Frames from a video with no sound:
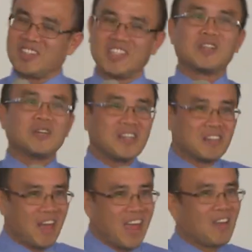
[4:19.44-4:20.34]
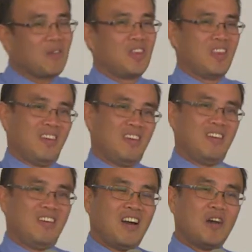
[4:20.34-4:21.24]
return on equity.
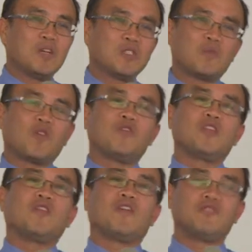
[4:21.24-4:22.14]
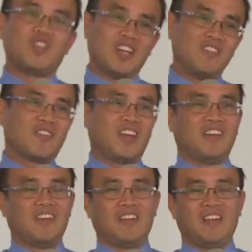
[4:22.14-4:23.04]
How much profit you have
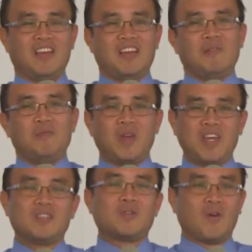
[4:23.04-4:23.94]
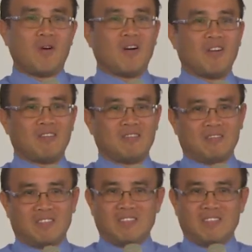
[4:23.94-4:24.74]
generated based on